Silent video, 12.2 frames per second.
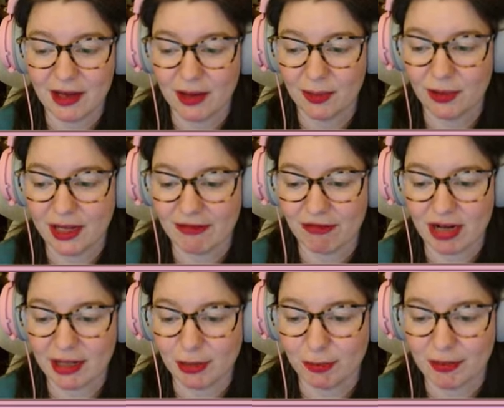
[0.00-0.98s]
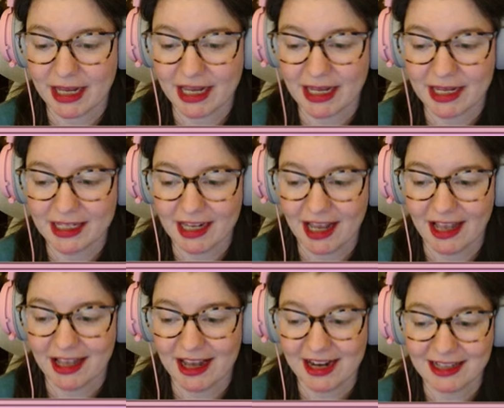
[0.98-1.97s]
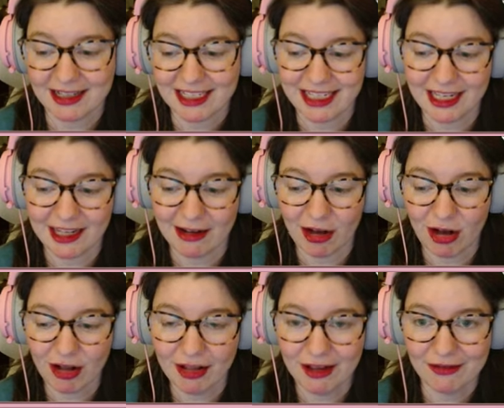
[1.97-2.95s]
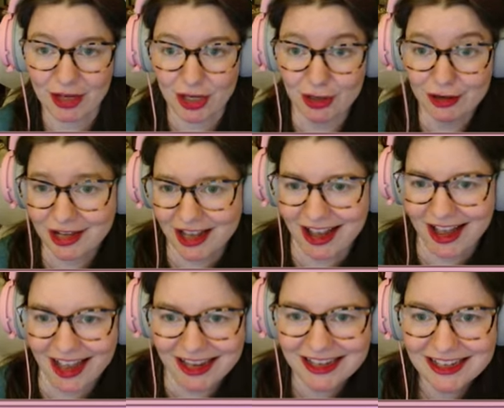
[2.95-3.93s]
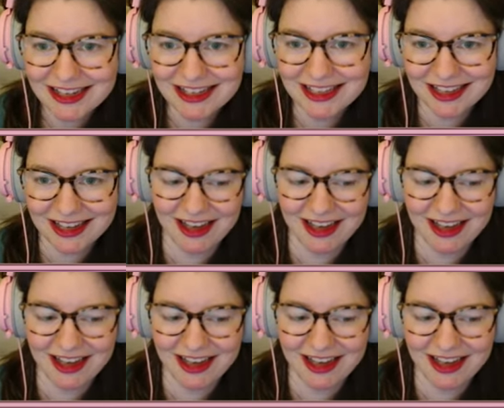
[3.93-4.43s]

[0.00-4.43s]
We'll give her a little raid, and I'll see all of you guys